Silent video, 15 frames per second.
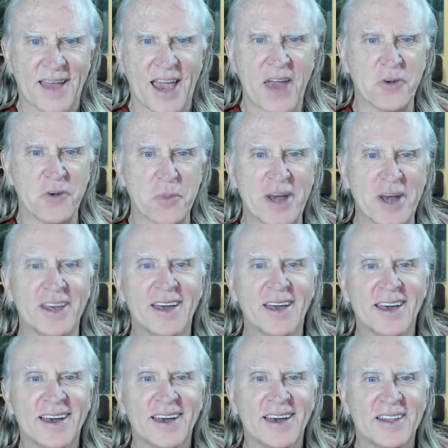Hi, everybody.
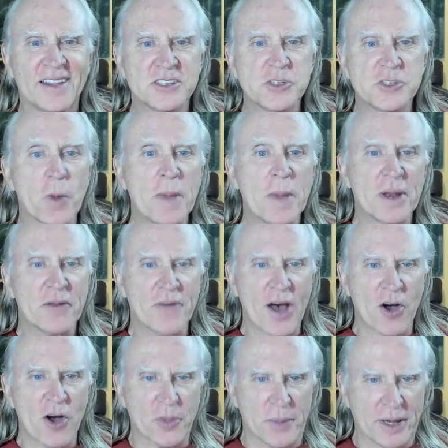This is a wee bit of
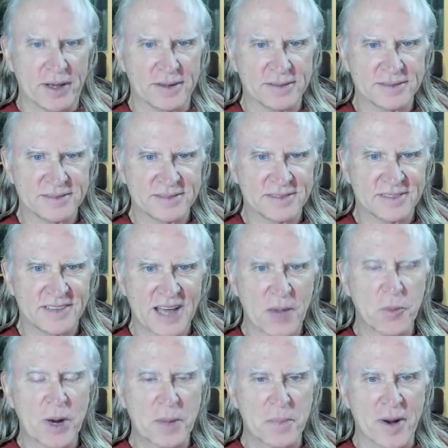alchemy.
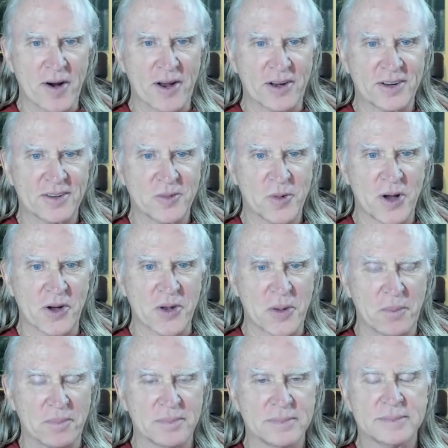I'm Rick Barrett.
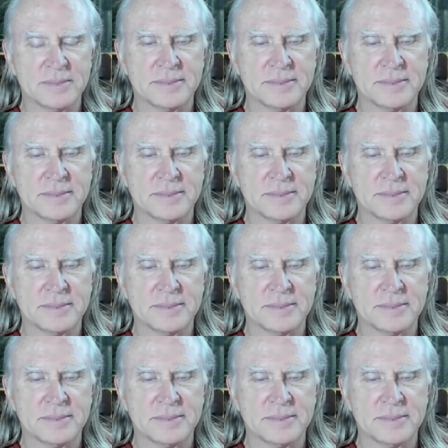Welcome.